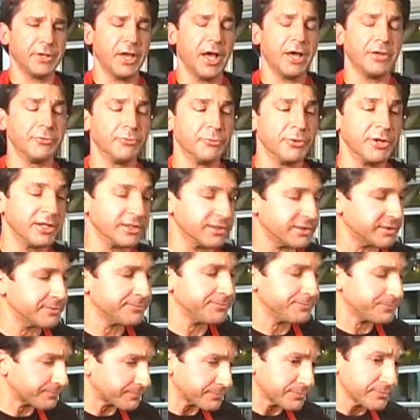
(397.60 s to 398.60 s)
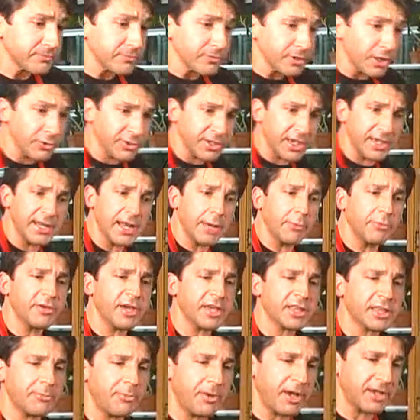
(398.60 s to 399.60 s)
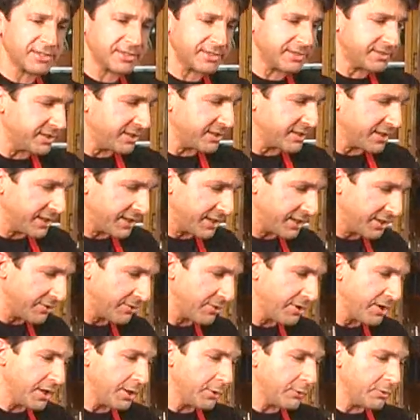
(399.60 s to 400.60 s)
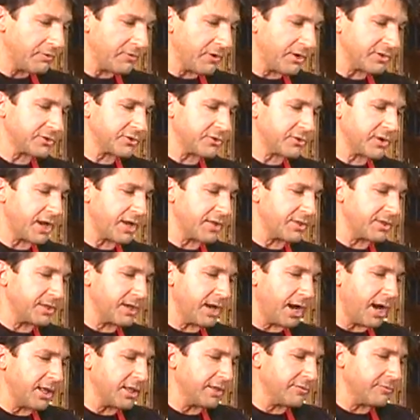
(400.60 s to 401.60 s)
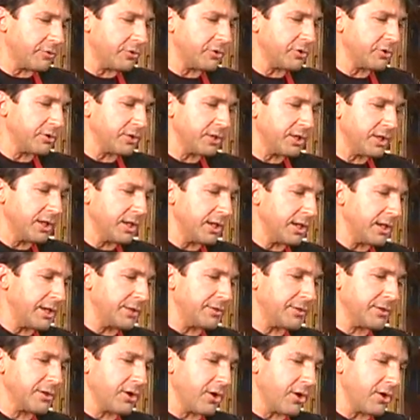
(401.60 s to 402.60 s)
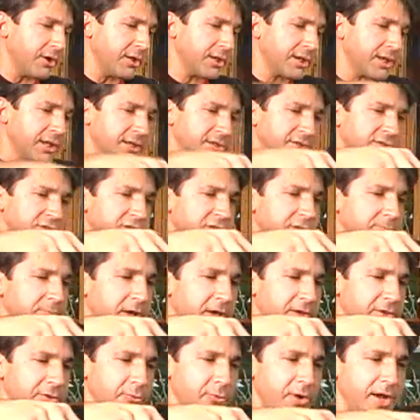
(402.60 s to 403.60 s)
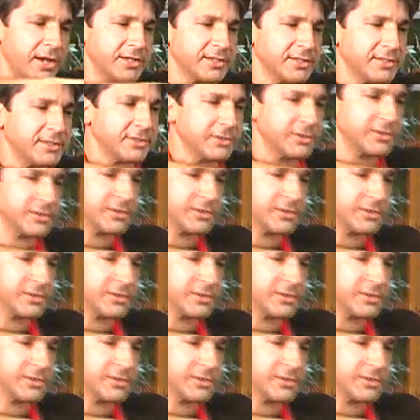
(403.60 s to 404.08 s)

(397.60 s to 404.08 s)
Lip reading: unrinsed. Okay, now we've got the pasta sitting in here. We've also got the olive oil and the garlic, and it's just about the right